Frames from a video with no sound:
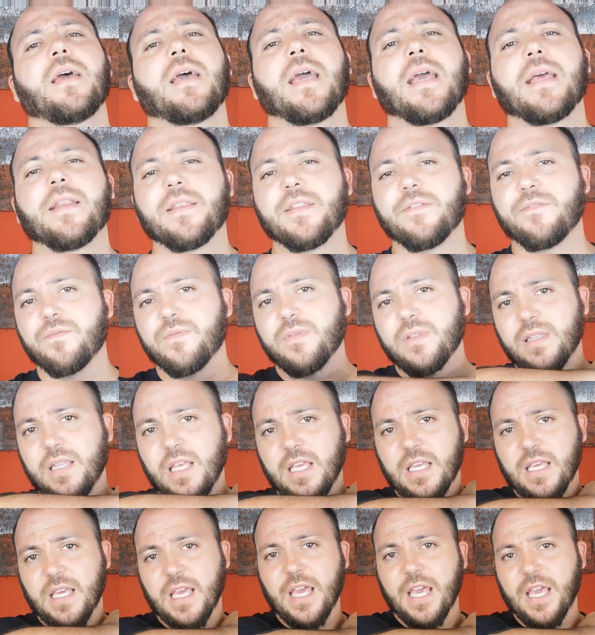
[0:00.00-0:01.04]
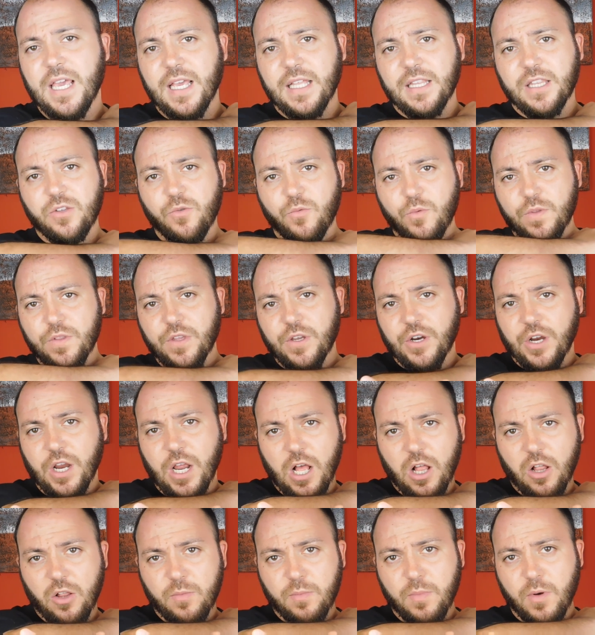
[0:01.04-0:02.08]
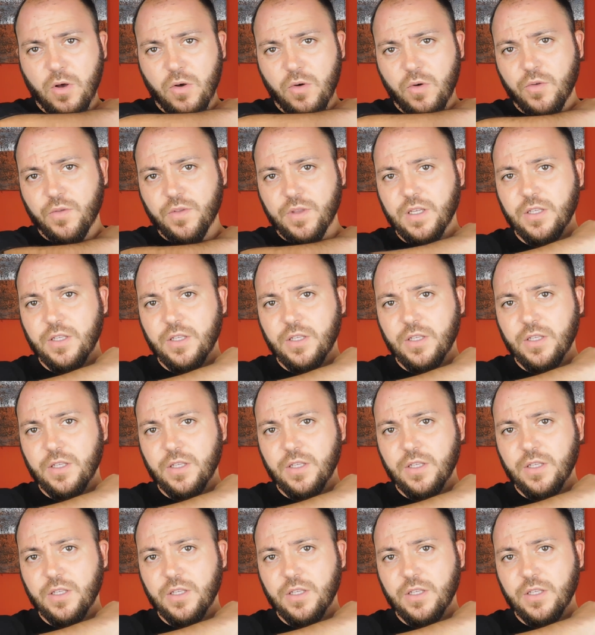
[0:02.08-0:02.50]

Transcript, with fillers: and they hit with their elbow,